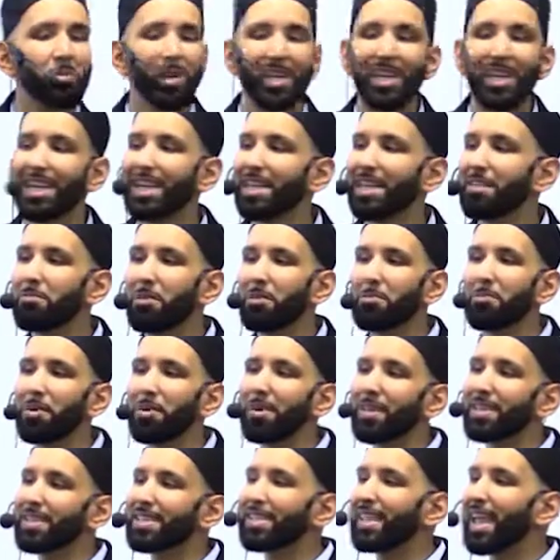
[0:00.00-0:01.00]
way, he would
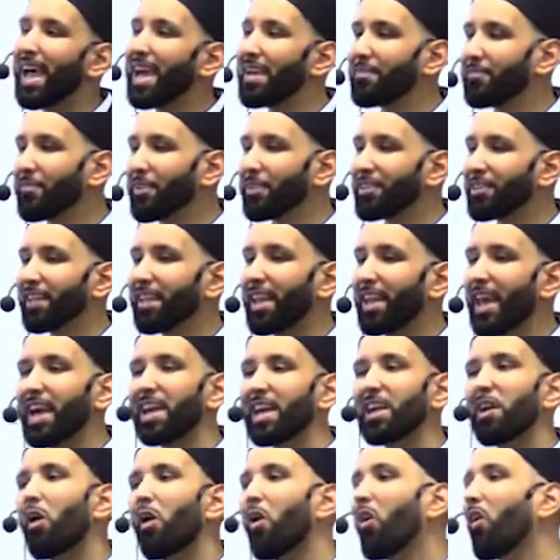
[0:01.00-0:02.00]
put his life on the
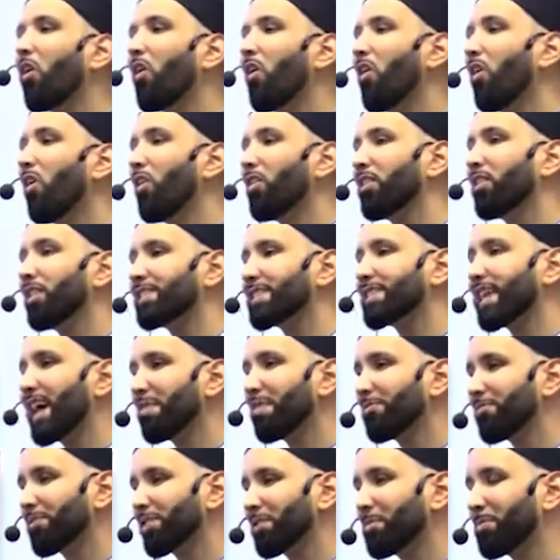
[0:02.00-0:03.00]
line all the
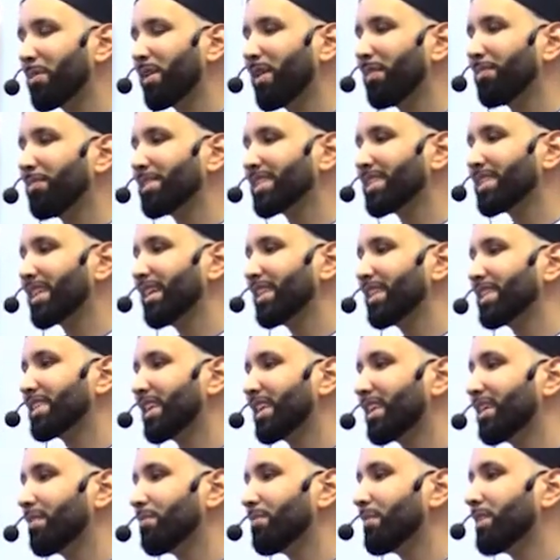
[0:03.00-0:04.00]
time for the Prophet sallallahu
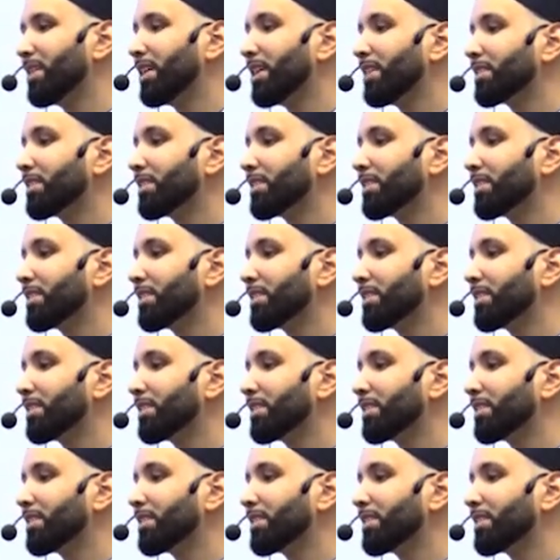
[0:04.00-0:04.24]
alaihi wasallam.